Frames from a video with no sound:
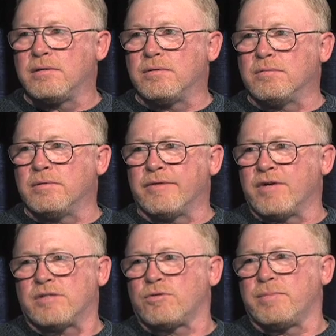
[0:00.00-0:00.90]
They've
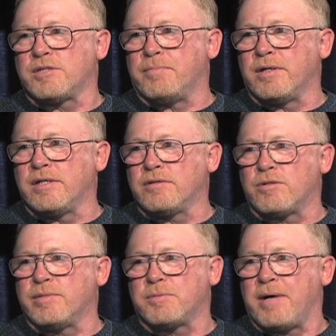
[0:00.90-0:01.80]
got so much money and
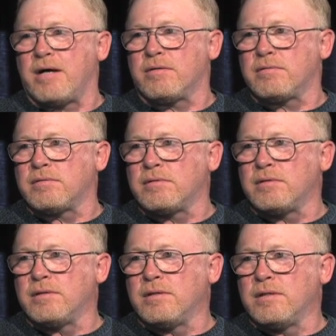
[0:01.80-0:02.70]
so much power,
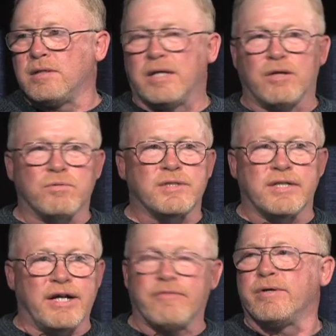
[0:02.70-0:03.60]
and I don't see
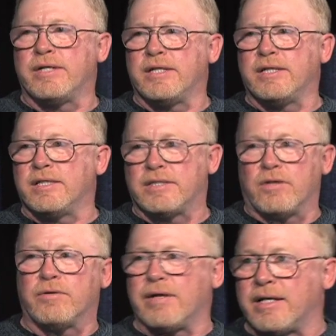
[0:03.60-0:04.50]
it ever ending
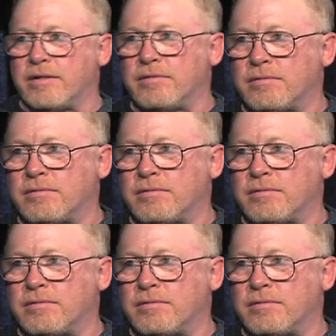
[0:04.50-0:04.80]
until they're out of here.